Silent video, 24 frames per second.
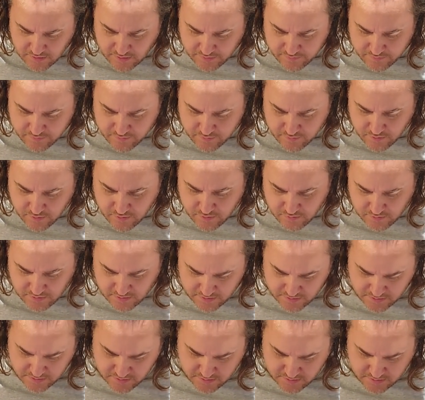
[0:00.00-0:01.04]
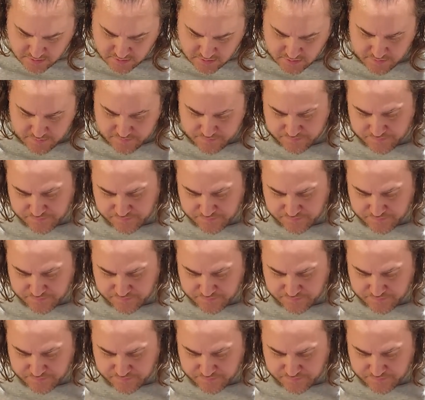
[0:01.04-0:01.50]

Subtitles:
have to go like this.